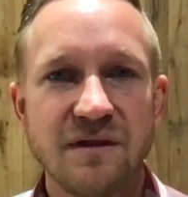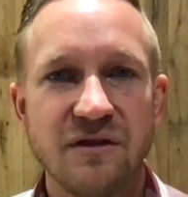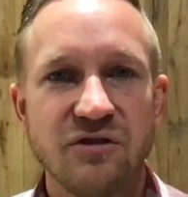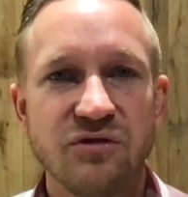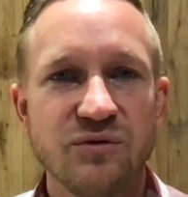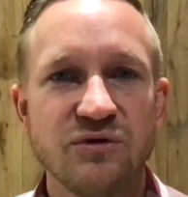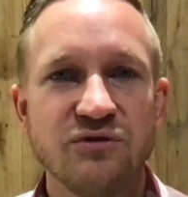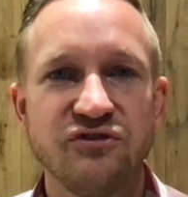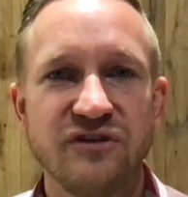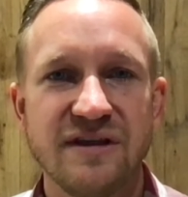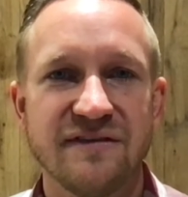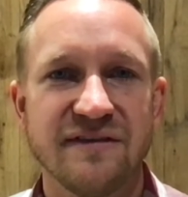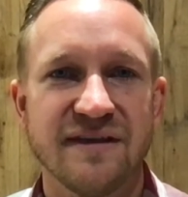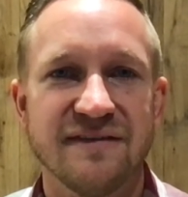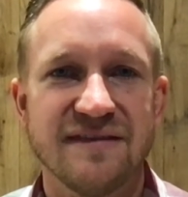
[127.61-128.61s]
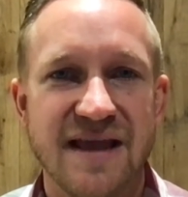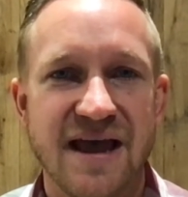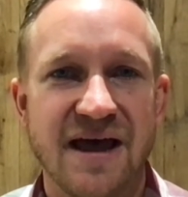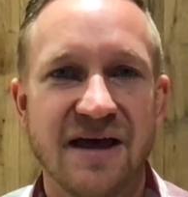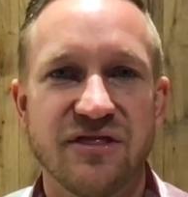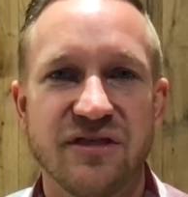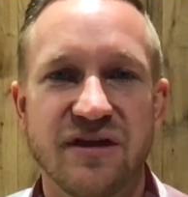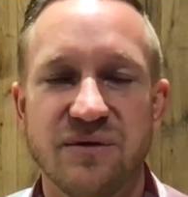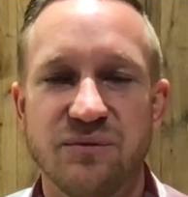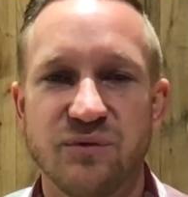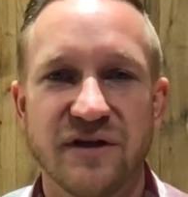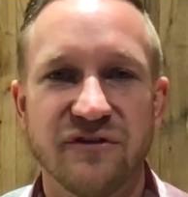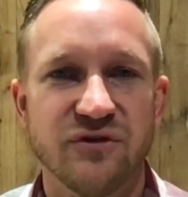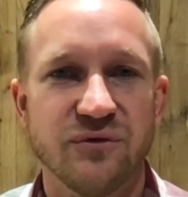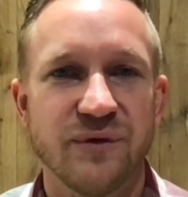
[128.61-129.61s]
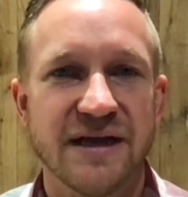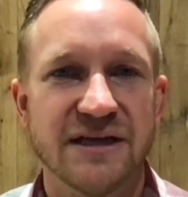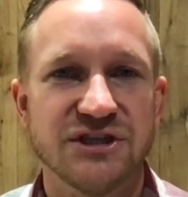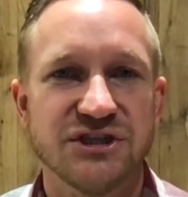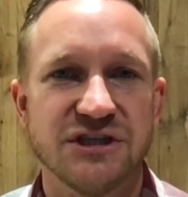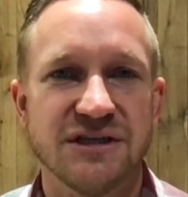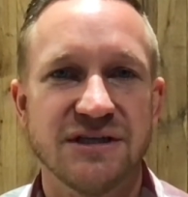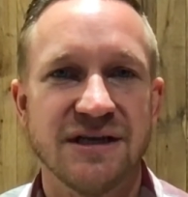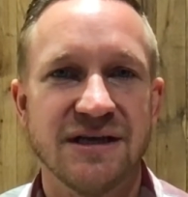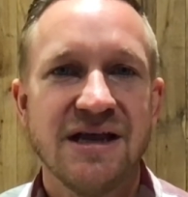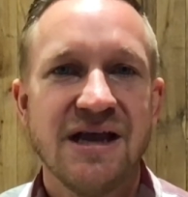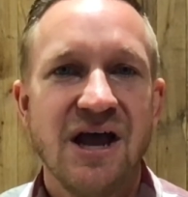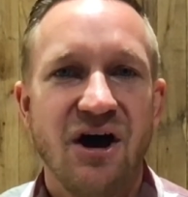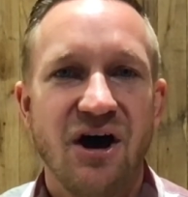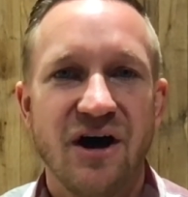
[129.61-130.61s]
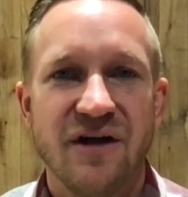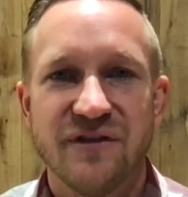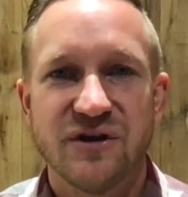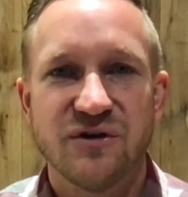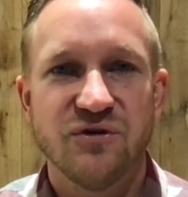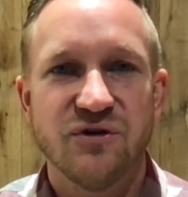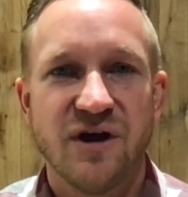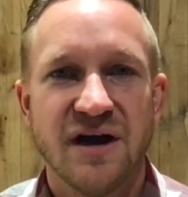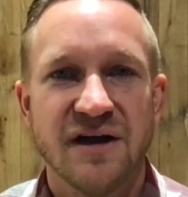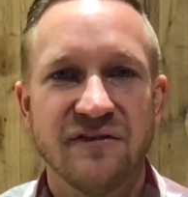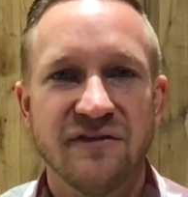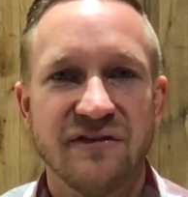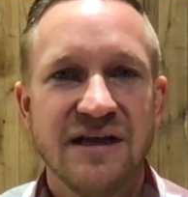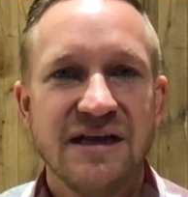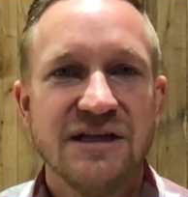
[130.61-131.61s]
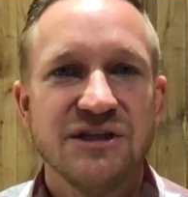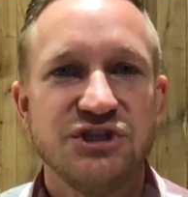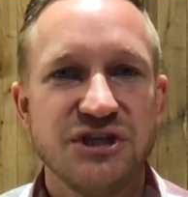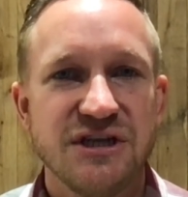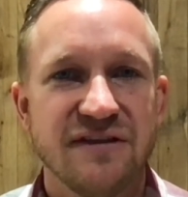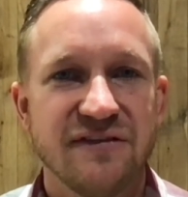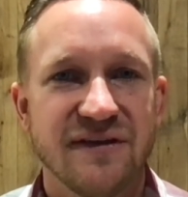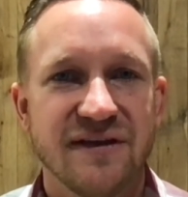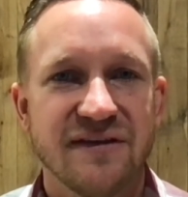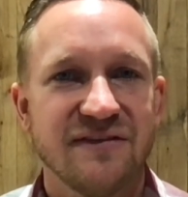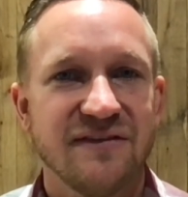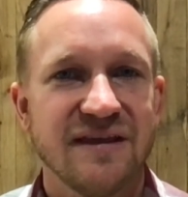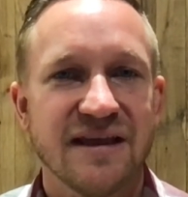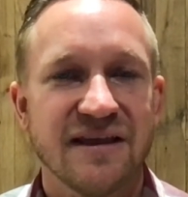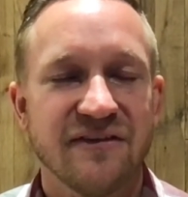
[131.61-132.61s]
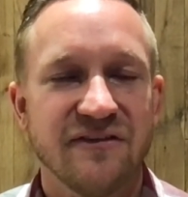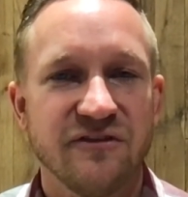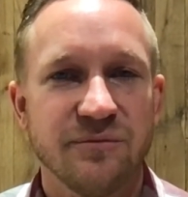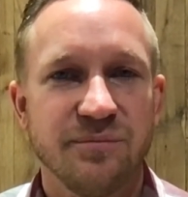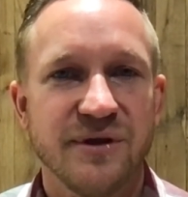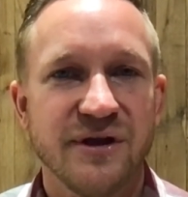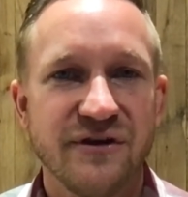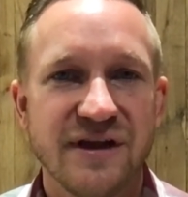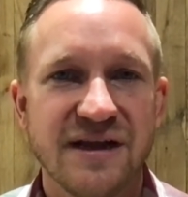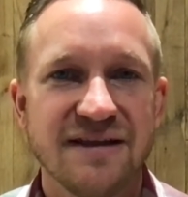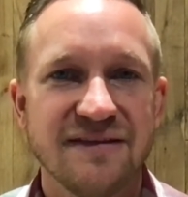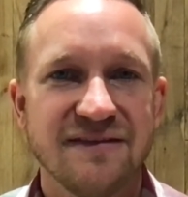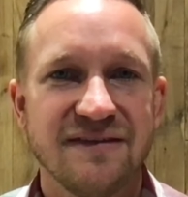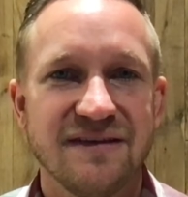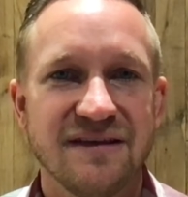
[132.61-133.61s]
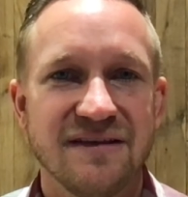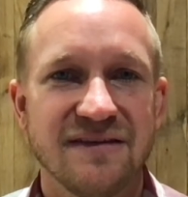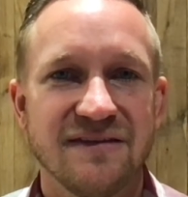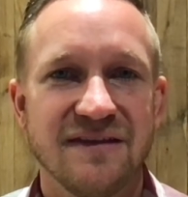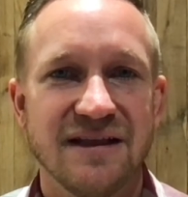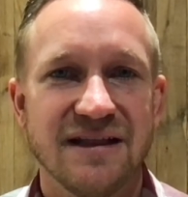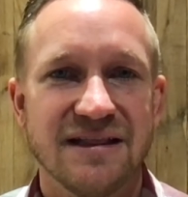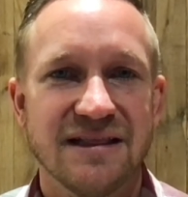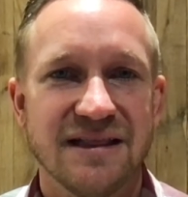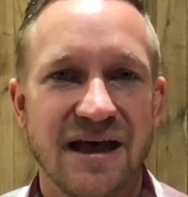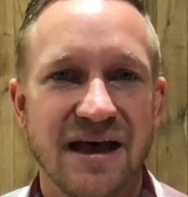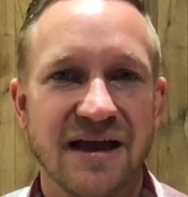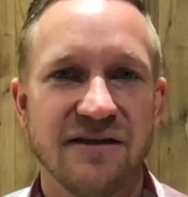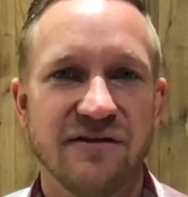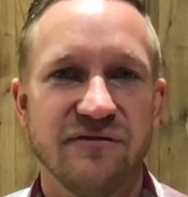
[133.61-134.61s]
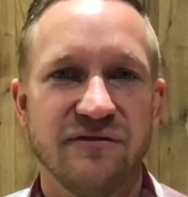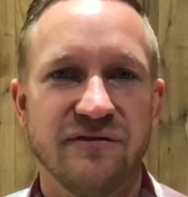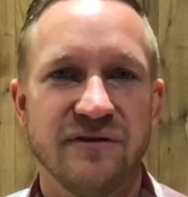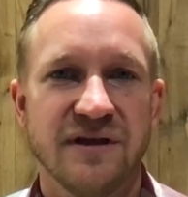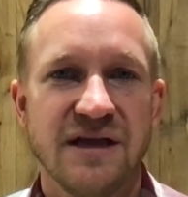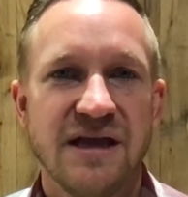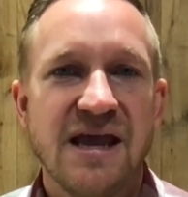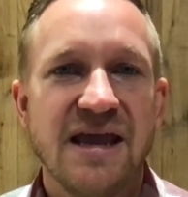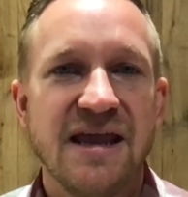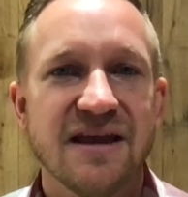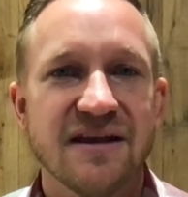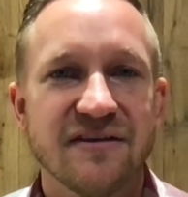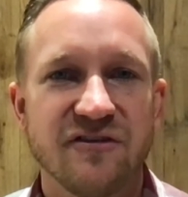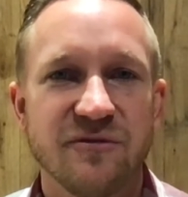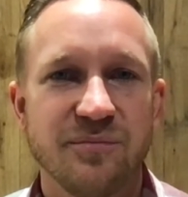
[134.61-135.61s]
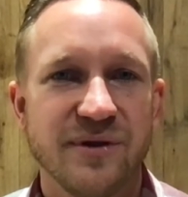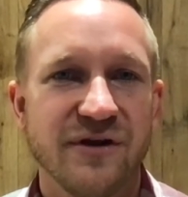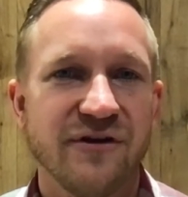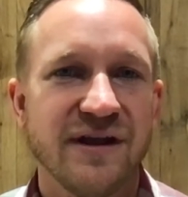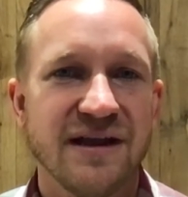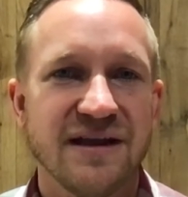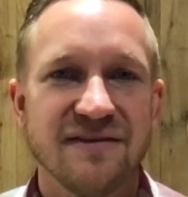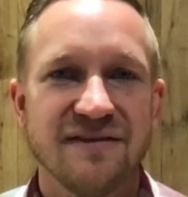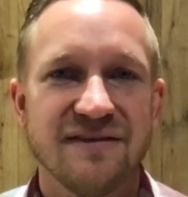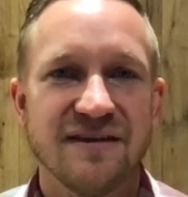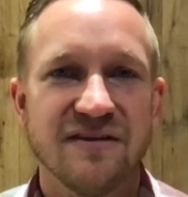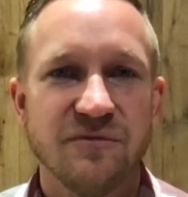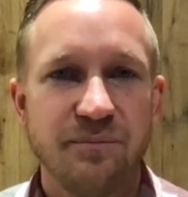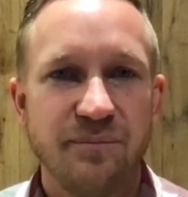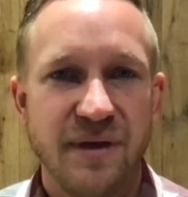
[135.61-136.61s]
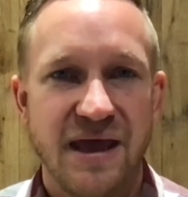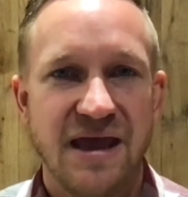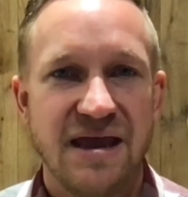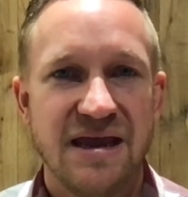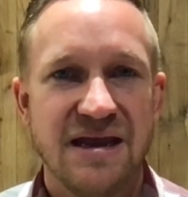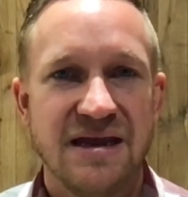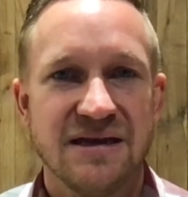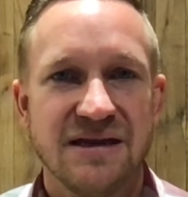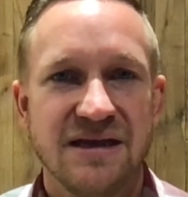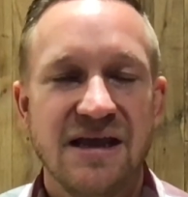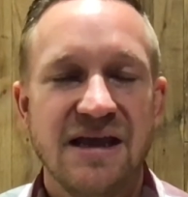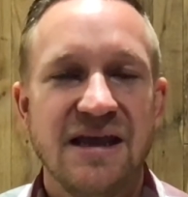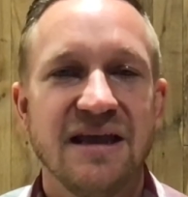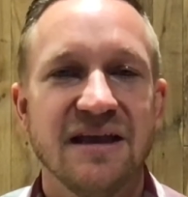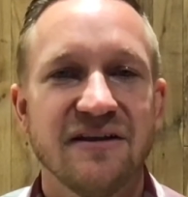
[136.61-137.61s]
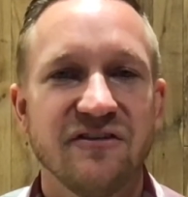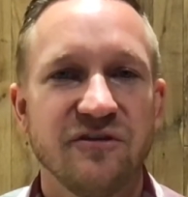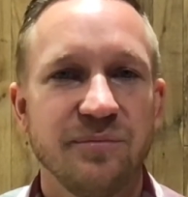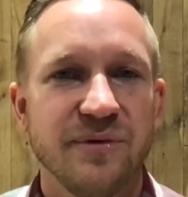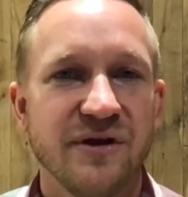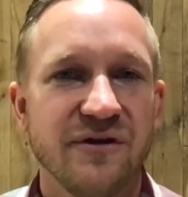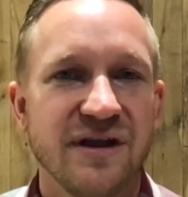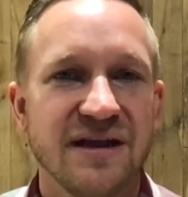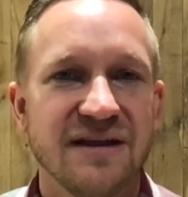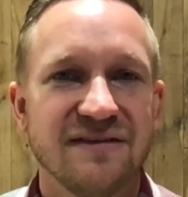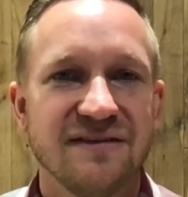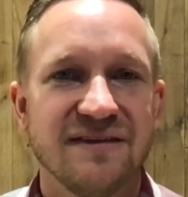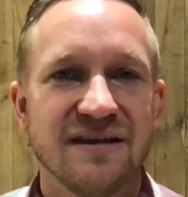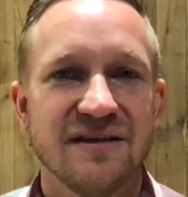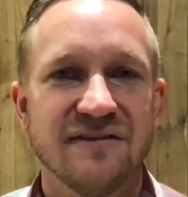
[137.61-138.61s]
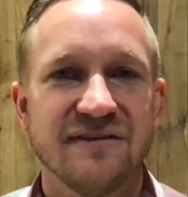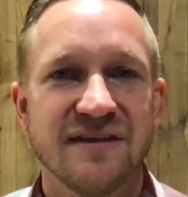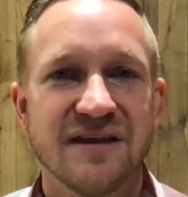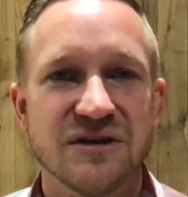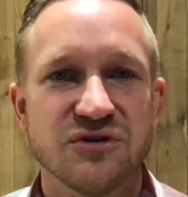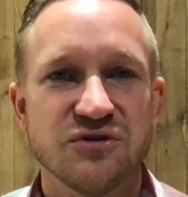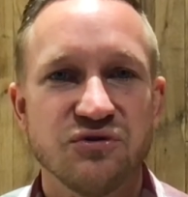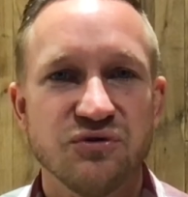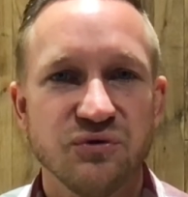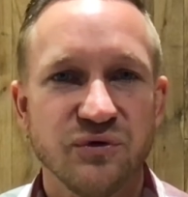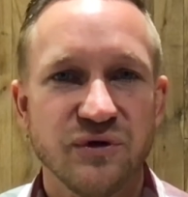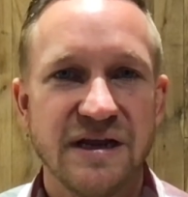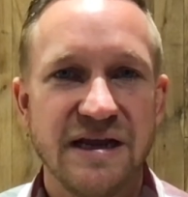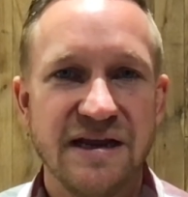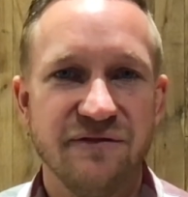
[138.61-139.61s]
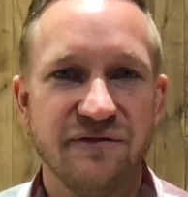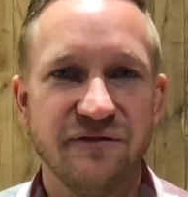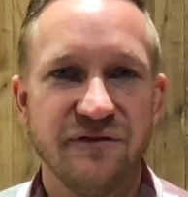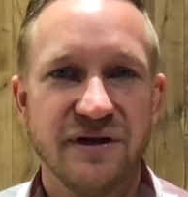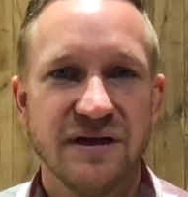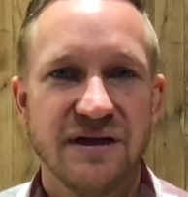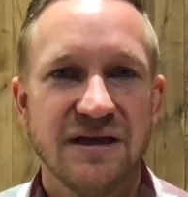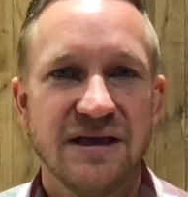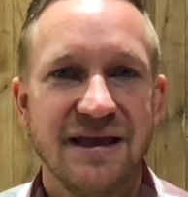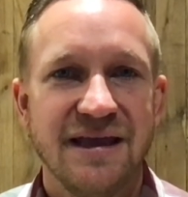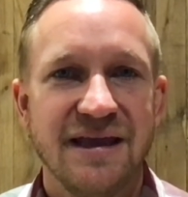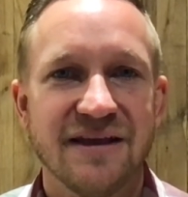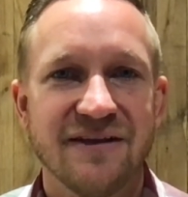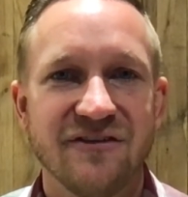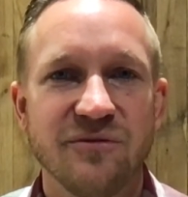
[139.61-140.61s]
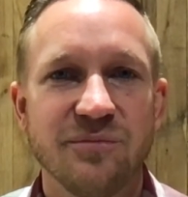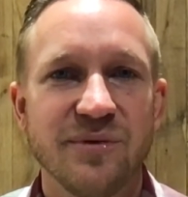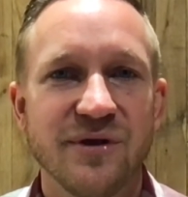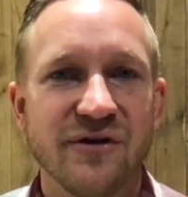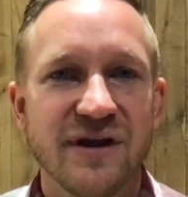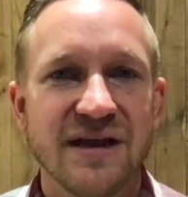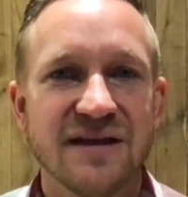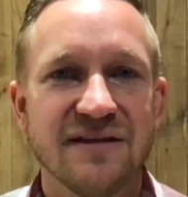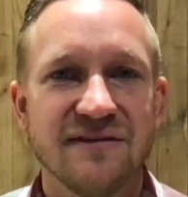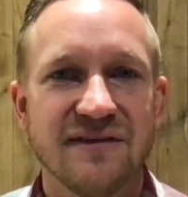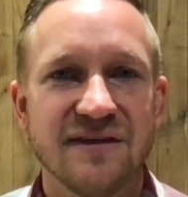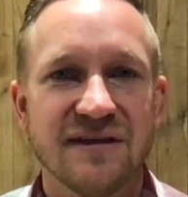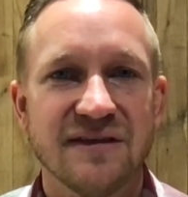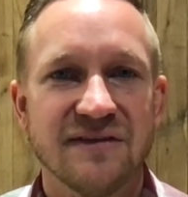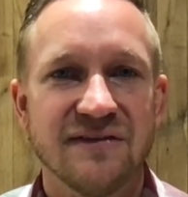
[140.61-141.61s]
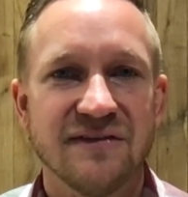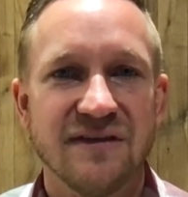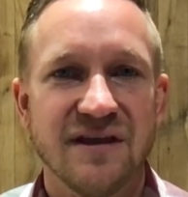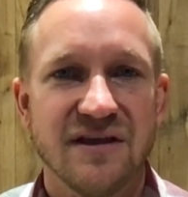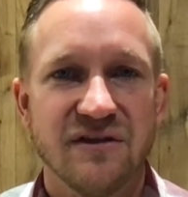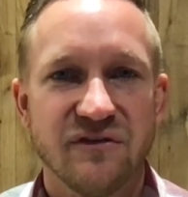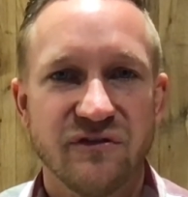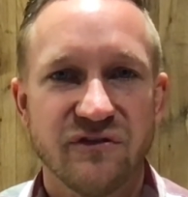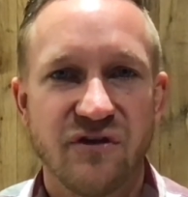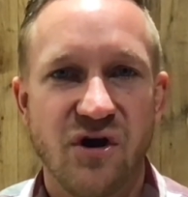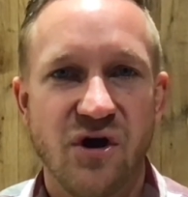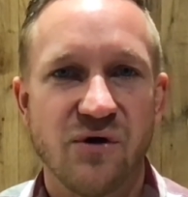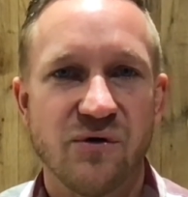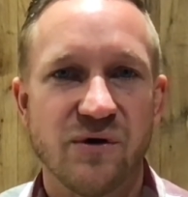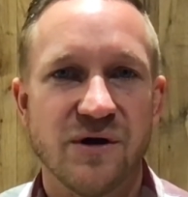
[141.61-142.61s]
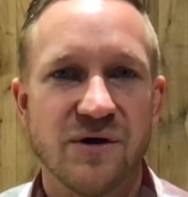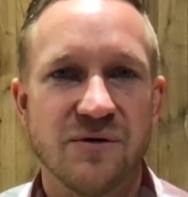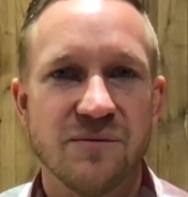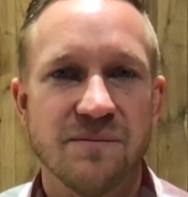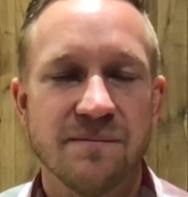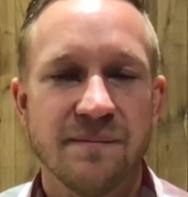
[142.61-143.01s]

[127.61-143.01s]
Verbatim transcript: Through Jesus' death and resurrection on the cross, Jesus experiences life. He experiences pain. He experiences grief. He experiences sorrow.